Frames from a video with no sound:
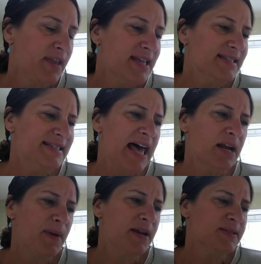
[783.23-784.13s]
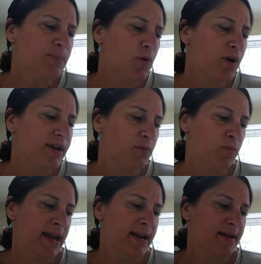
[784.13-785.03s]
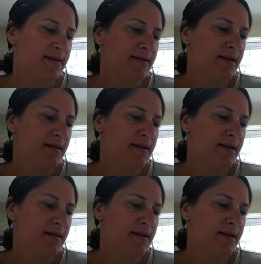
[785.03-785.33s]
sat up on his board and waited.